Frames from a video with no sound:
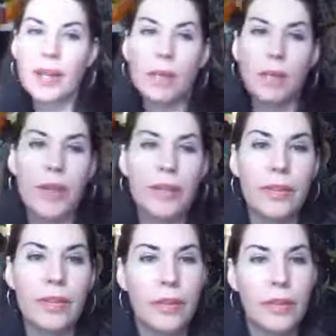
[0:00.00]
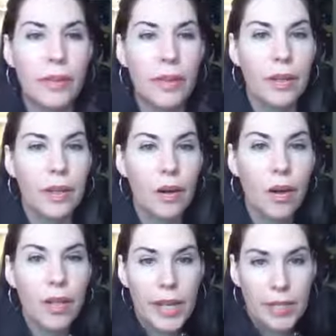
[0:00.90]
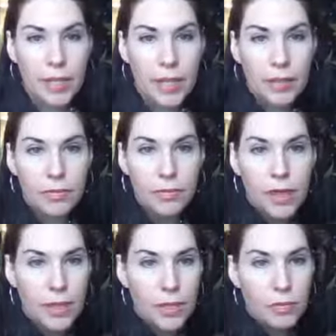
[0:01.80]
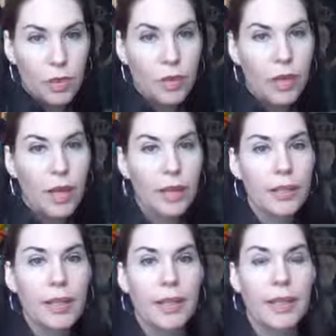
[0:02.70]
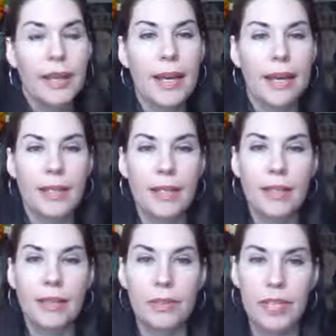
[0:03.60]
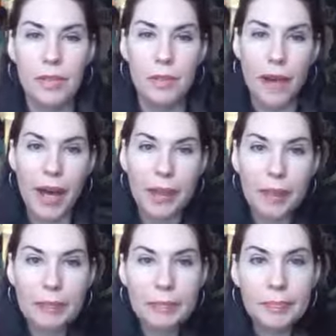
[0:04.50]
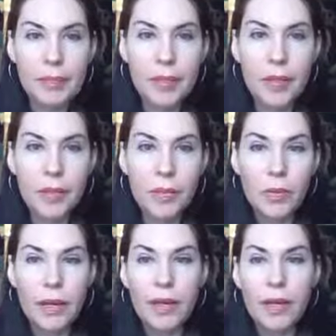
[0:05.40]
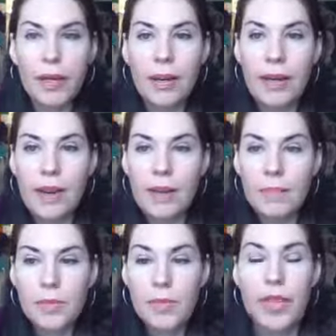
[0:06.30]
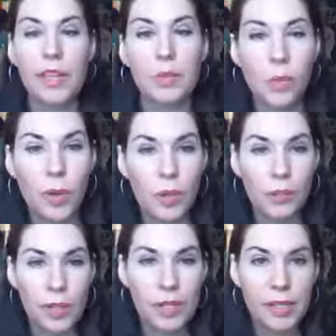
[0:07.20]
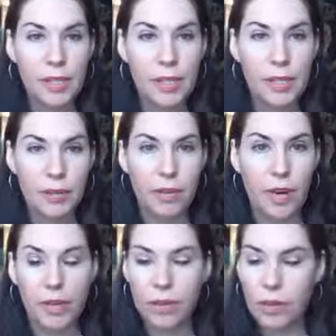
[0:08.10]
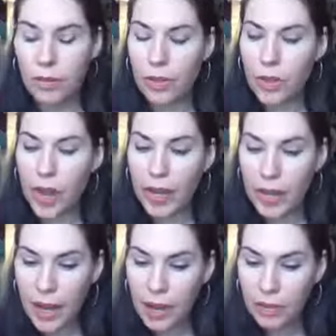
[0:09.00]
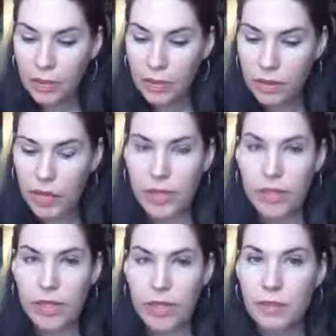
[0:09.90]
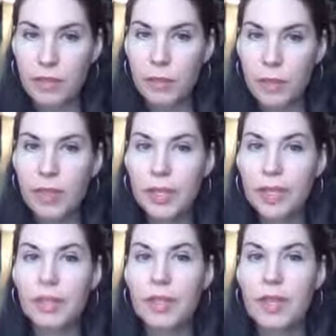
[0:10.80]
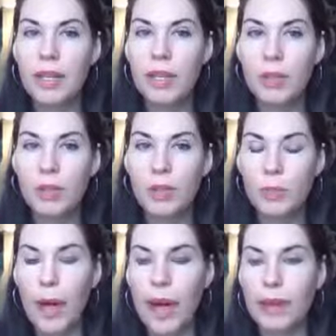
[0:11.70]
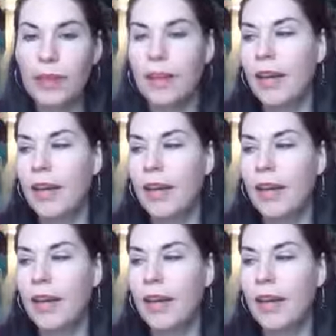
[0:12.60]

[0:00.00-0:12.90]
up with all that stuff in this Rolly Cart, and it'll save your back. So, so that's one of the reasons that you go. You go to check it out, see if it's really something that you can spec,